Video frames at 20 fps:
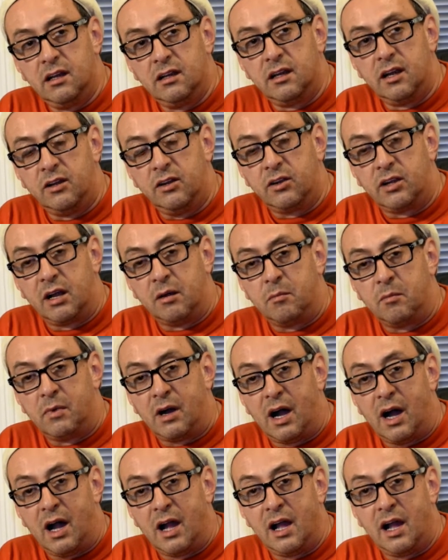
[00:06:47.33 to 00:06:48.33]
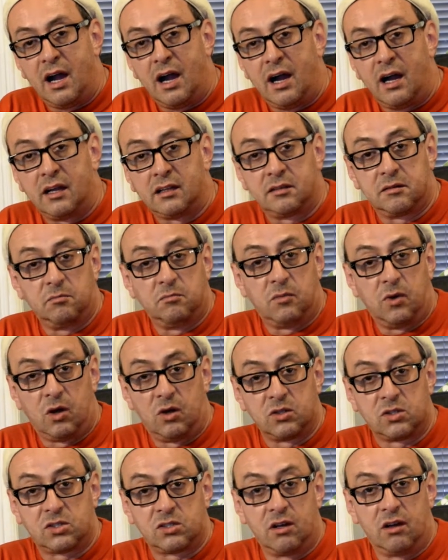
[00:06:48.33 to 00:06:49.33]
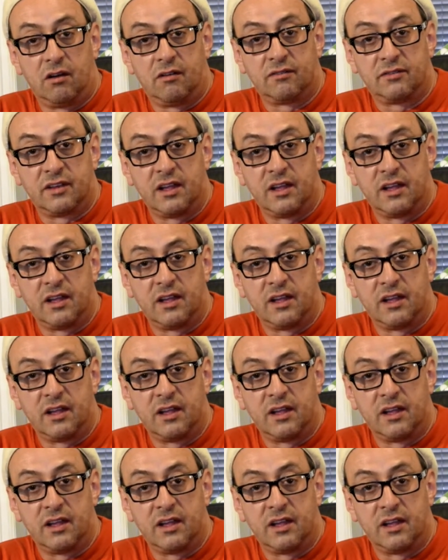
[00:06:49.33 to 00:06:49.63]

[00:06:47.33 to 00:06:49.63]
that you can buy at most of